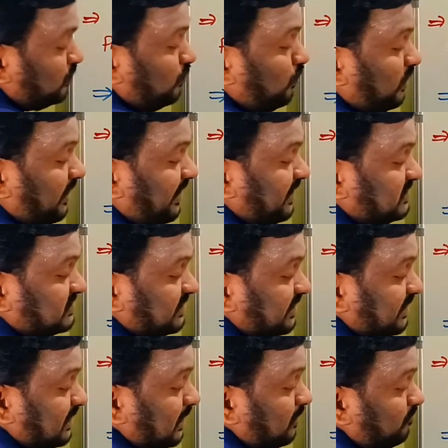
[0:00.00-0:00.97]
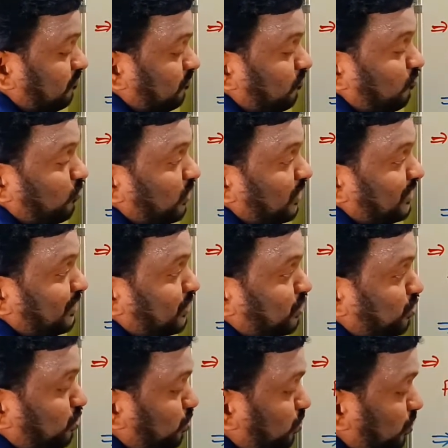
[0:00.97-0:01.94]
What it is?
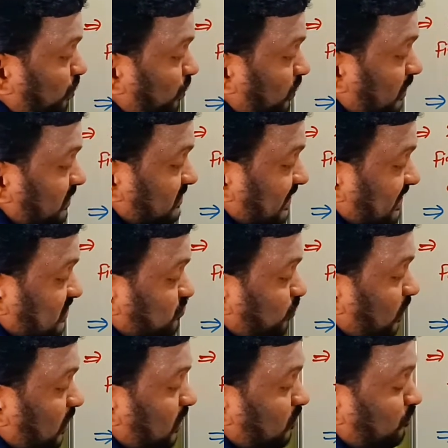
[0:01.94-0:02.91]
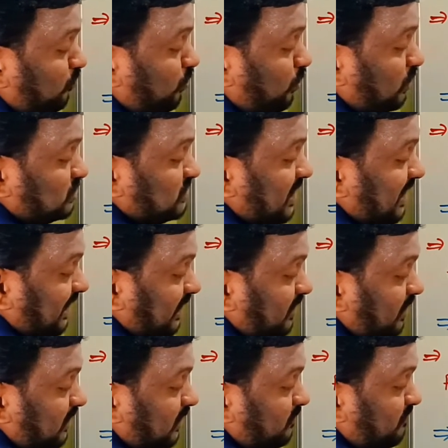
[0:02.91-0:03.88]
F12. That is what? Force
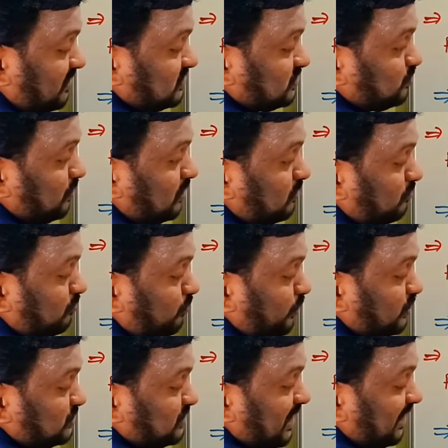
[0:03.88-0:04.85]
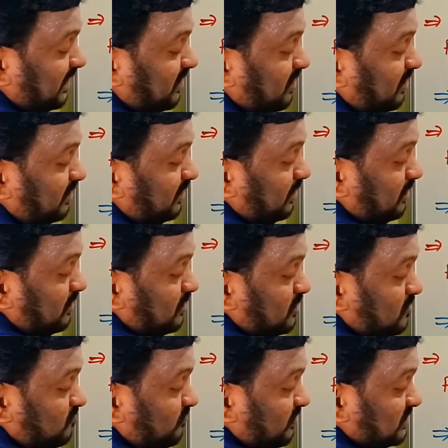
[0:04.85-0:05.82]
acting on the first one. Force acting on the
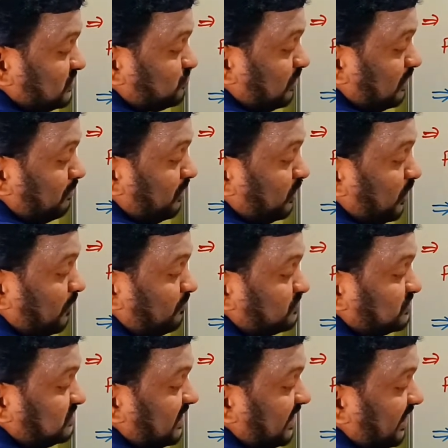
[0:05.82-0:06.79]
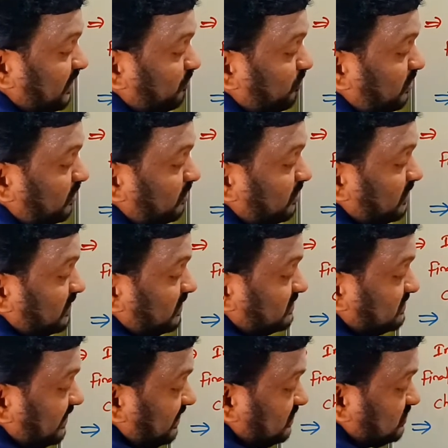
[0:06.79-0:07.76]
first one because of second one.
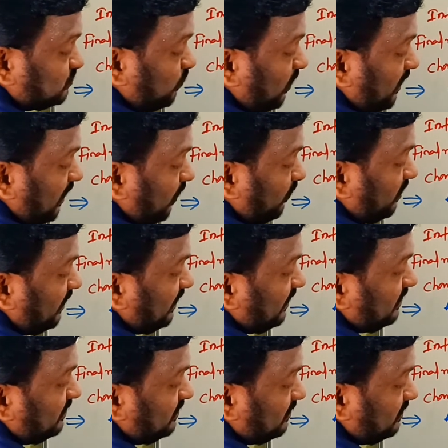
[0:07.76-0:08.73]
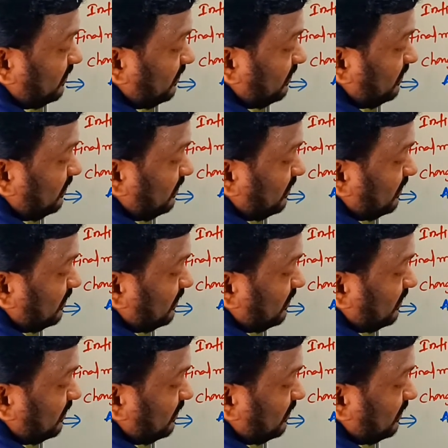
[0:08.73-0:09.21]
That is what you have to write here.